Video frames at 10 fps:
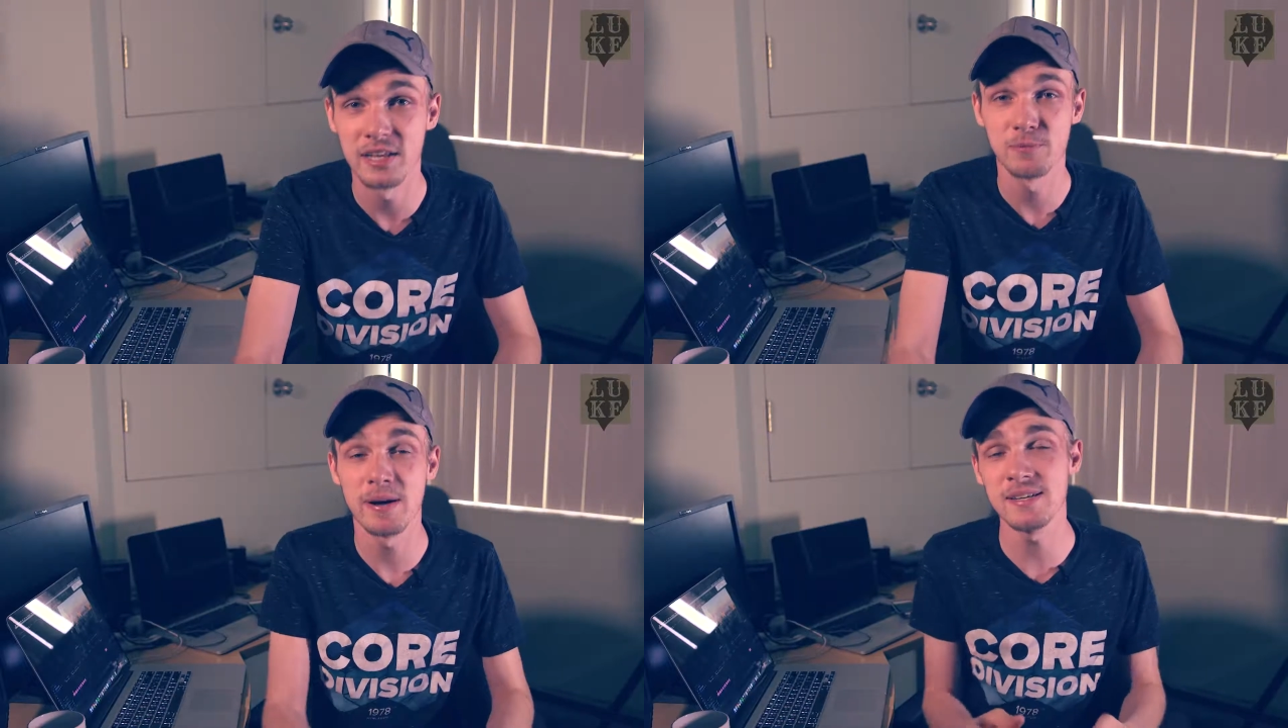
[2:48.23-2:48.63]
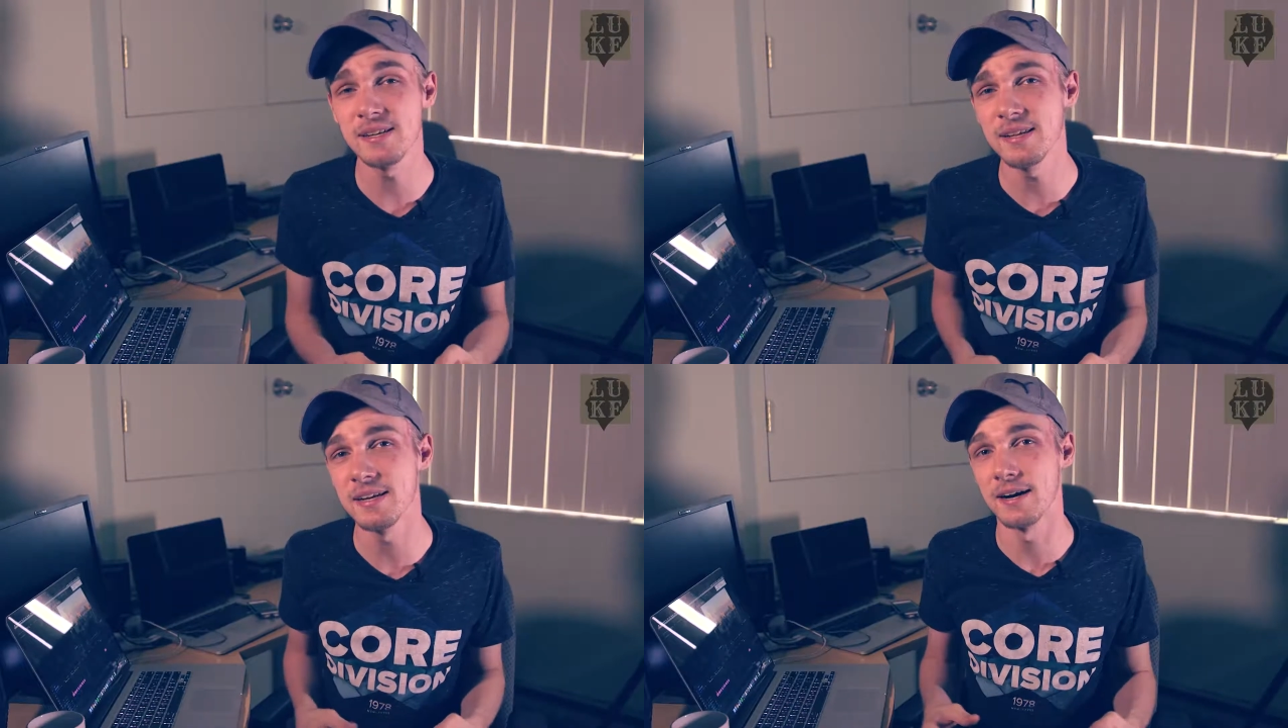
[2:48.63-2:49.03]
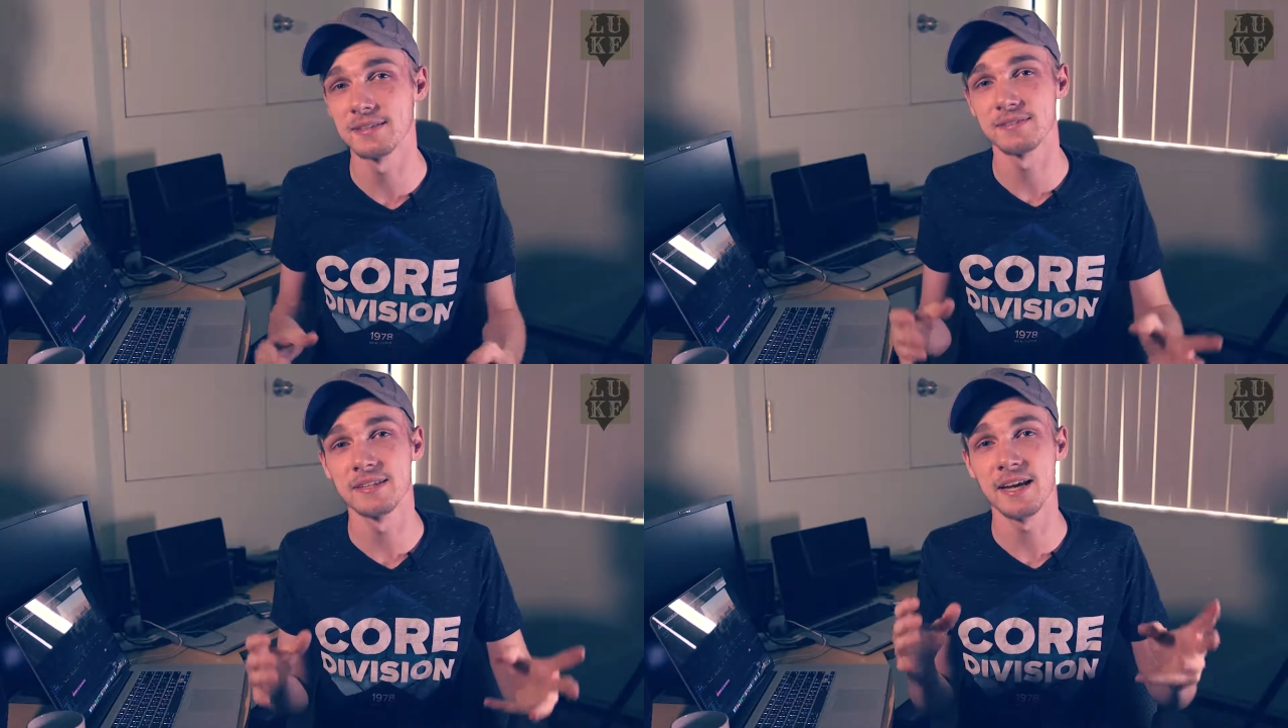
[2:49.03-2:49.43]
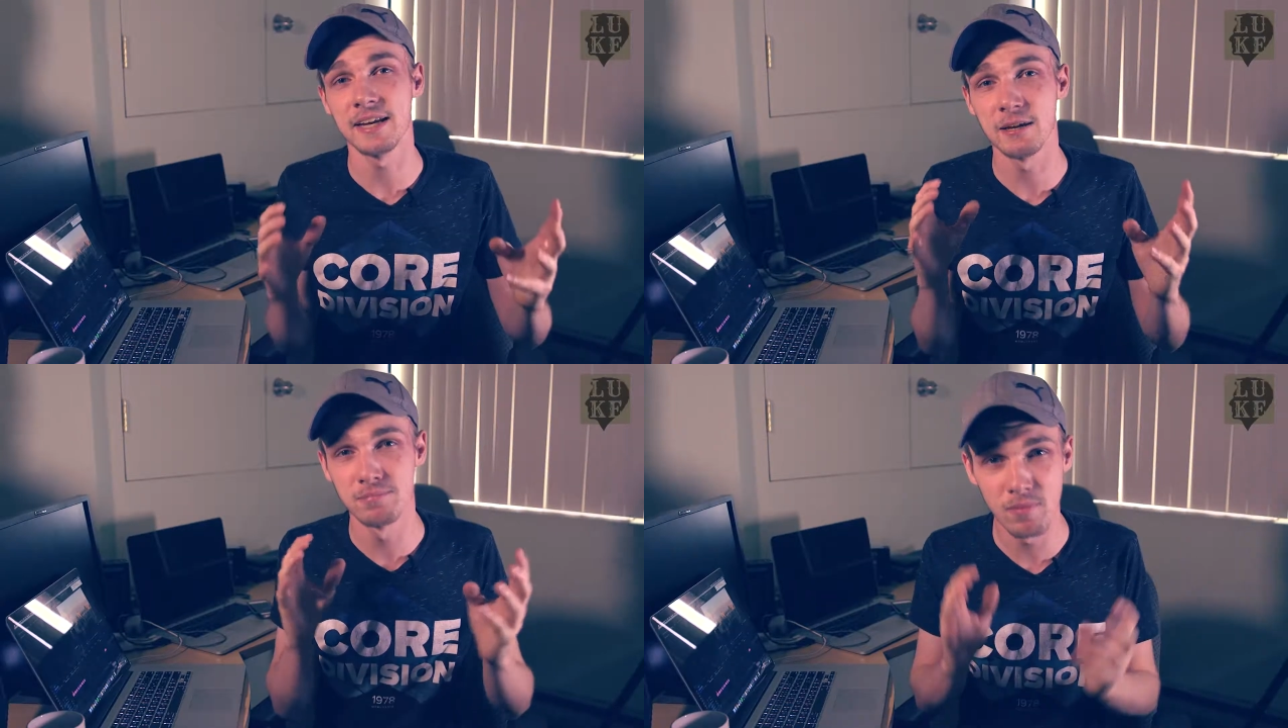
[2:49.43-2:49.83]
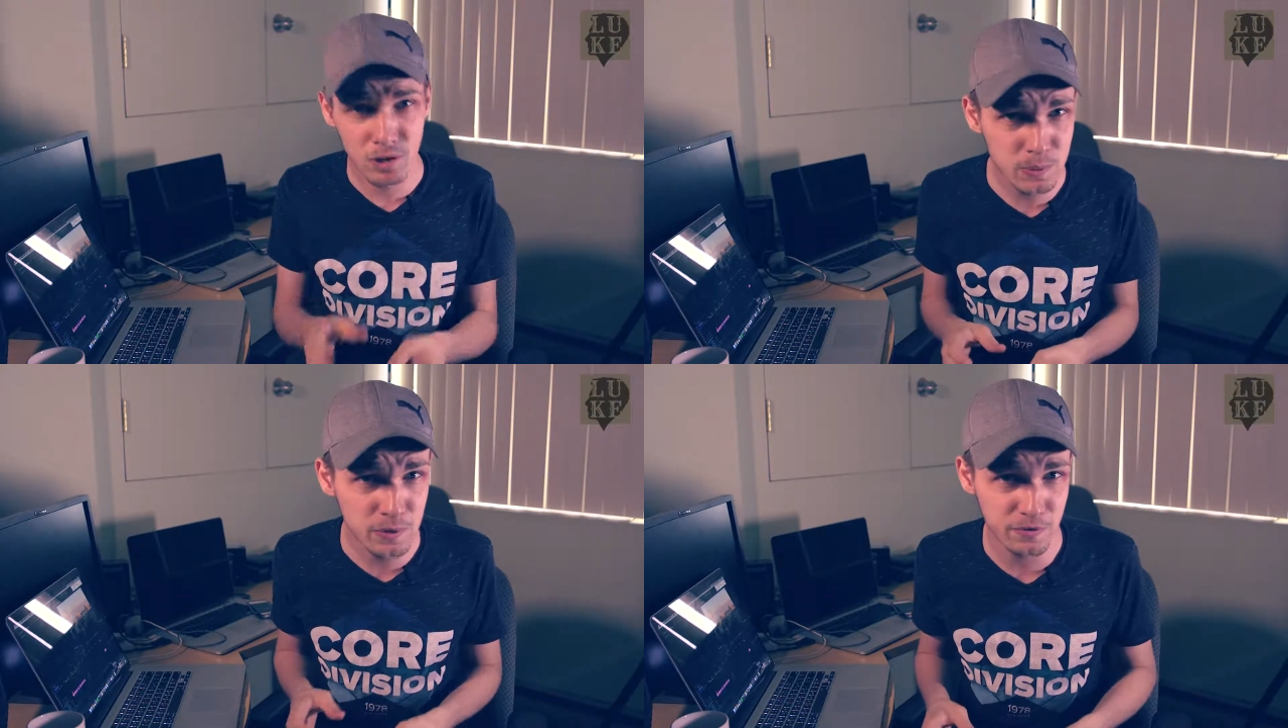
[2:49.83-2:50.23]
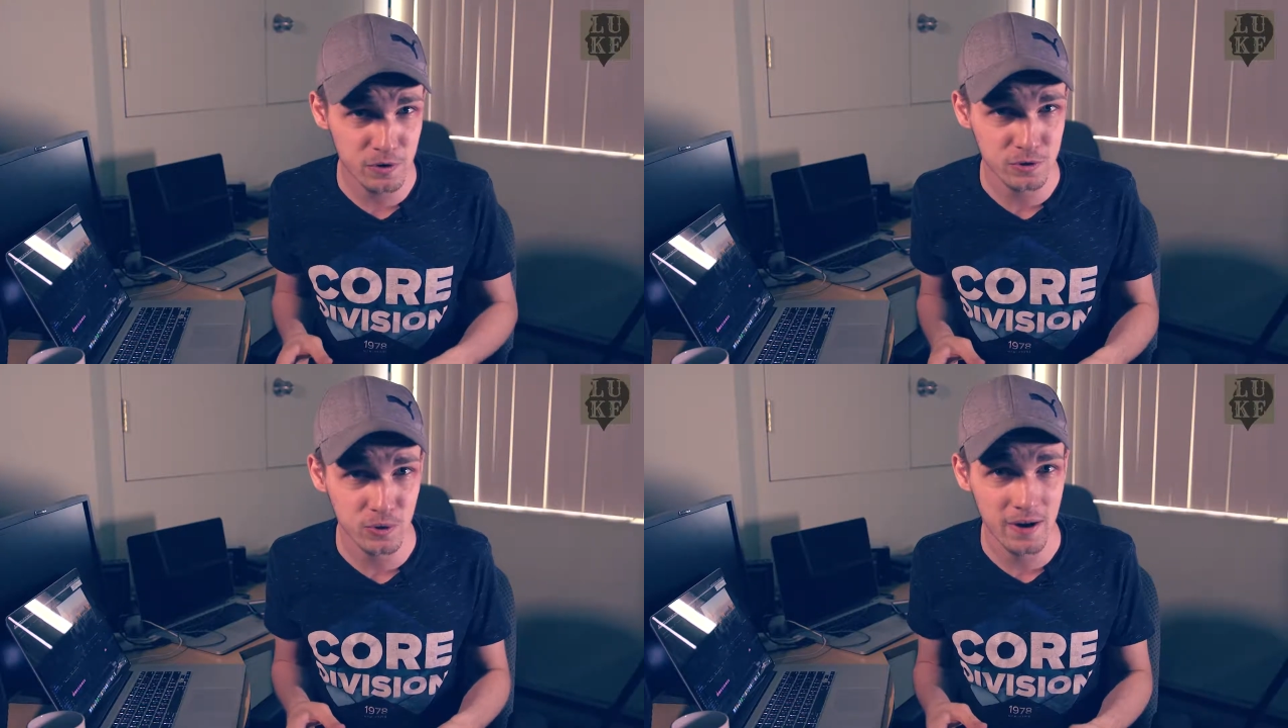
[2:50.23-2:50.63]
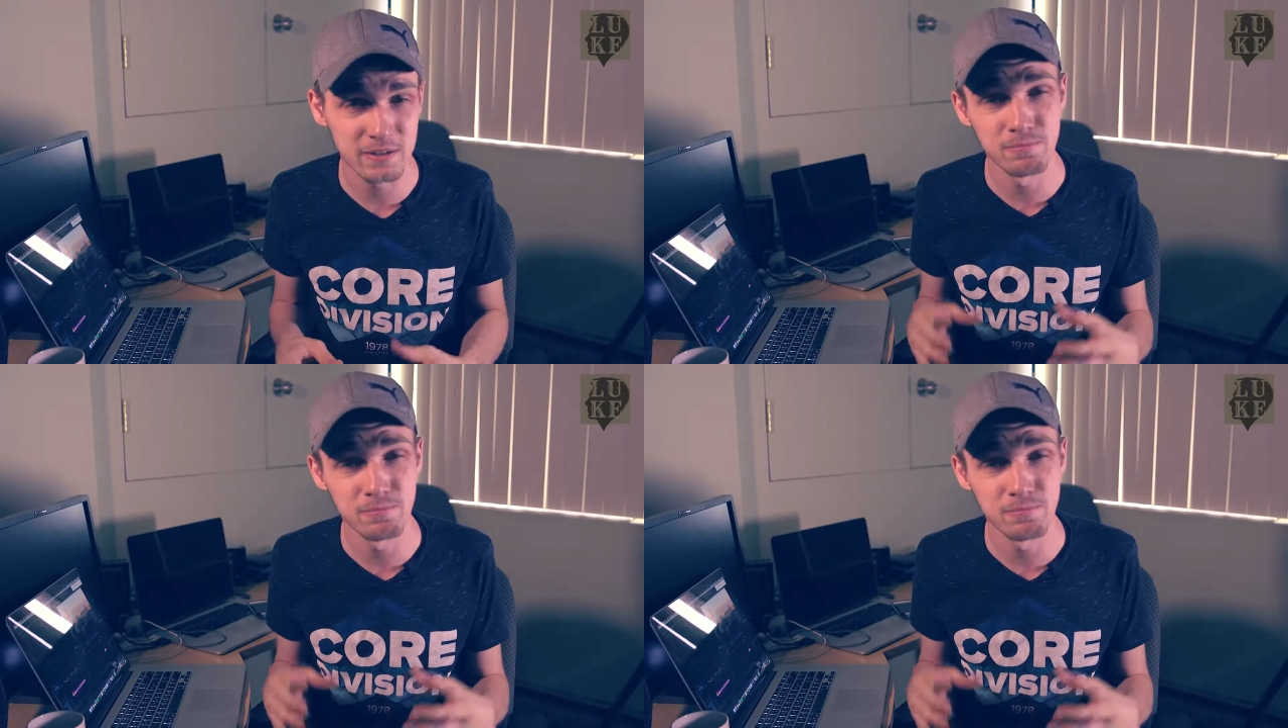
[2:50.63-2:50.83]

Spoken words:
It's basically the art of taking multiple photographs,